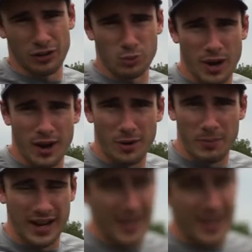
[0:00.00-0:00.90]
well.
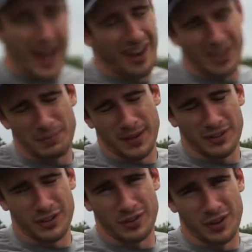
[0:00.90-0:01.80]
But I like
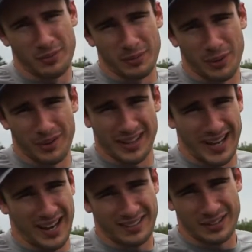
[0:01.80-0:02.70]
pitching a little bit more with a
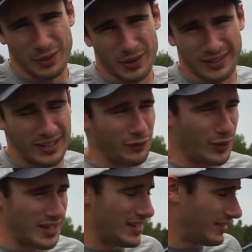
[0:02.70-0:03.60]
casting reel. It's
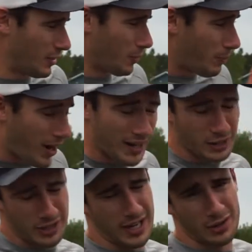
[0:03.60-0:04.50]
definitely easier, but
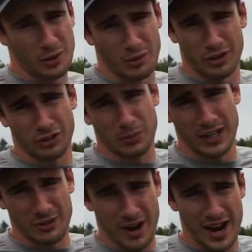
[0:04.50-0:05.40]
you can do it with a
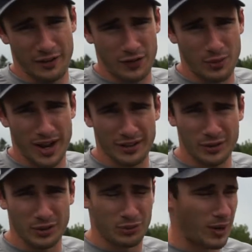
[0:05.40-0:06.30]
spinning rod if you want
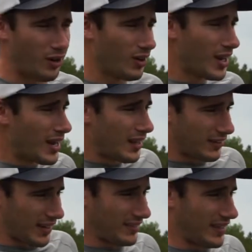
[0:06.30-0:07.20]
to as well.
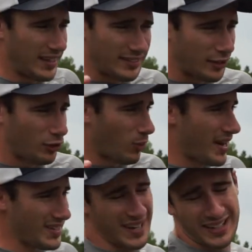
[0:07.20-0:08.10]
So like I said, that's a
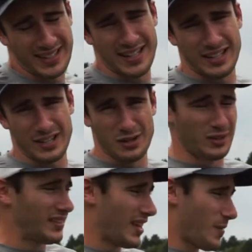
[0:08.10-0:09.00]
great technique to
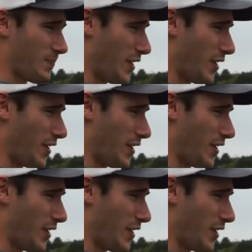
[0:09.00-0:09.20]
use if